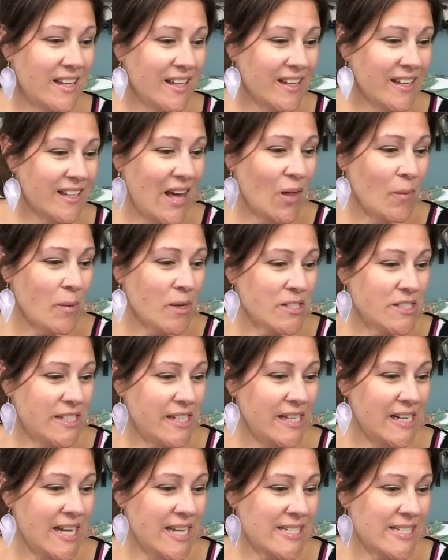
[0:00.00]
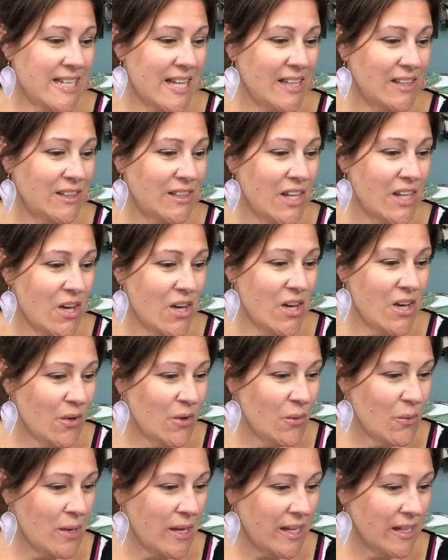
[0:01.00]
Gail Martinez,
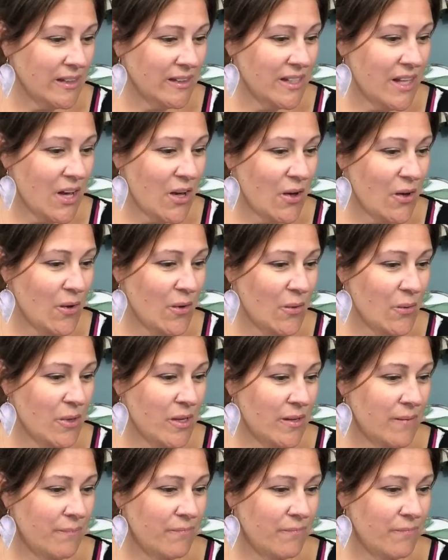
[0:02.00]
hello, hello.